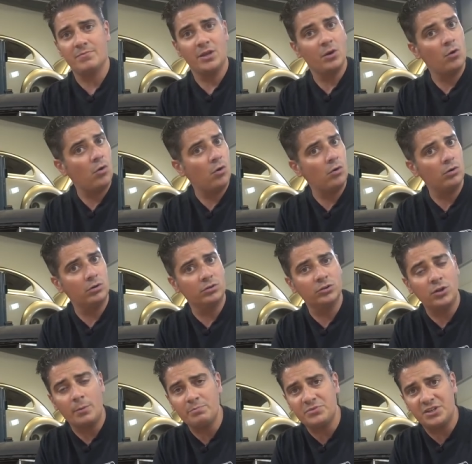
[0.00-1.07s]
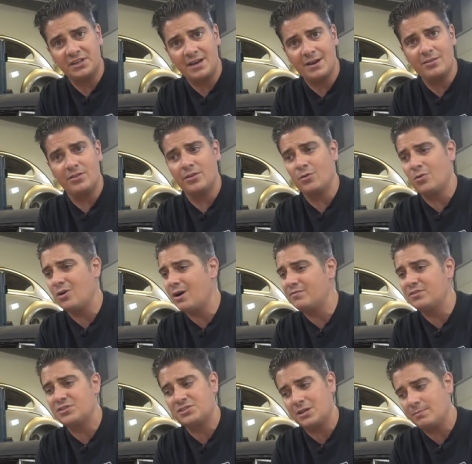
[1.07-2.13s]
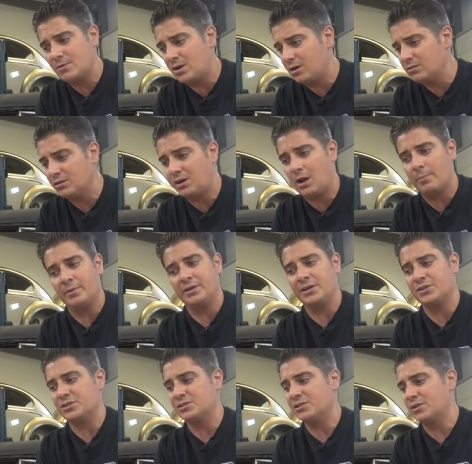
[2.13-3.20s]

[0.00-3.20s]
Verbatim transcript: They all are lumped together. They all have the same color combinations.